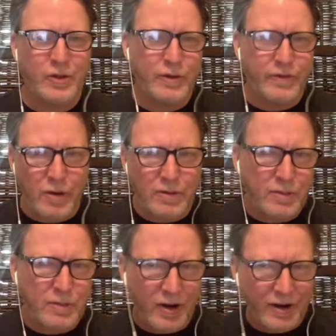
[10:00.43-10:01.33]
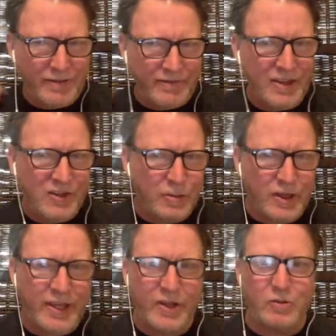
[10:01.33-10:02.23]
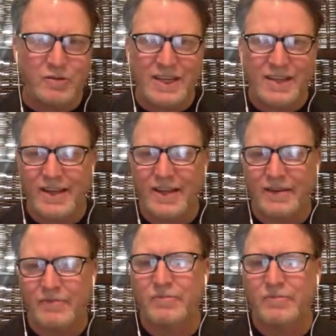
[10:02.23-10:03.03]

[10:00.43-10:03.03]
you're going to a farmer's market to get vegetable. Like you don't see that, yeah.